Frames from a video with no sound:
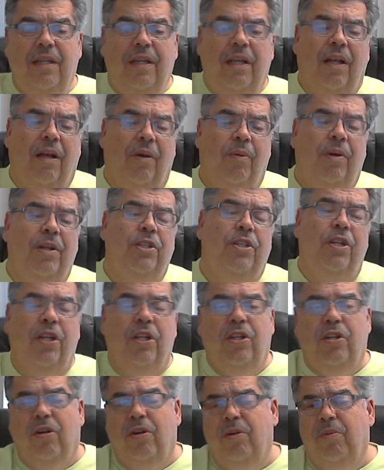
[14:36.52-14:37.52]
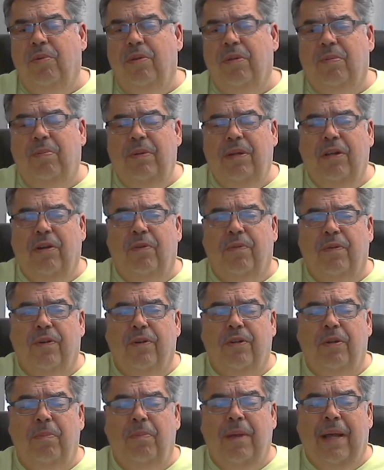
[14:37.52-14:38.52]
I want you to turn with me over
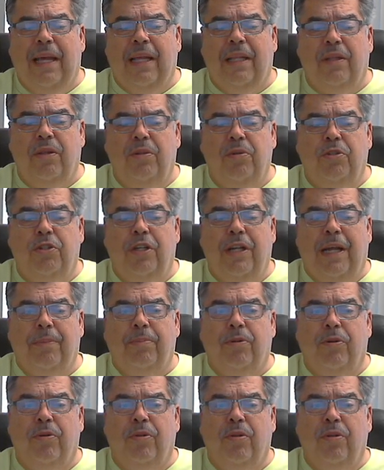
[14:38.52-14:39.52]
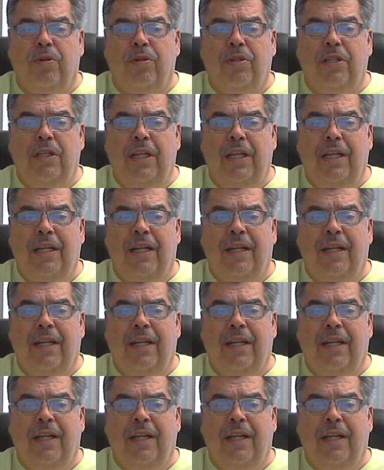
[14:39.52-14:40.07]
to Matthew chapter 13.